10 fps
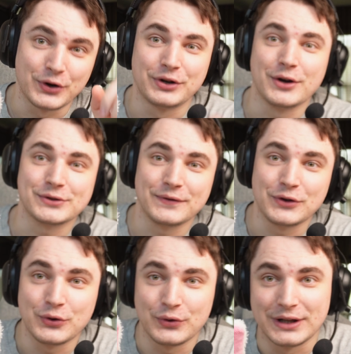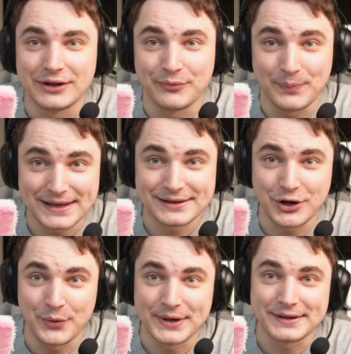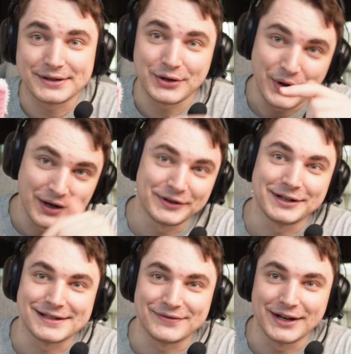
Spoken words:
for those of you who leave best comments under this